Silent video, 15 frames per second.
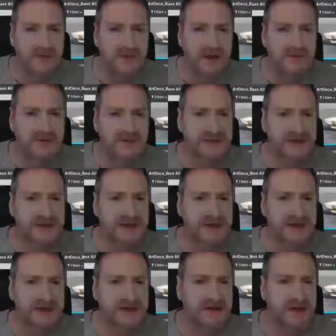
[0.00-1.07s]
But I'm just
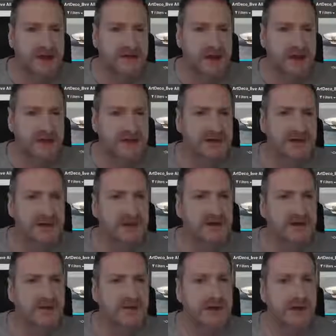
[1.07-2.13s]
concerned that they may be sitting a
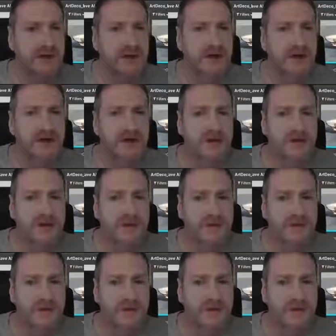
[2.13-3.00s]
little bit low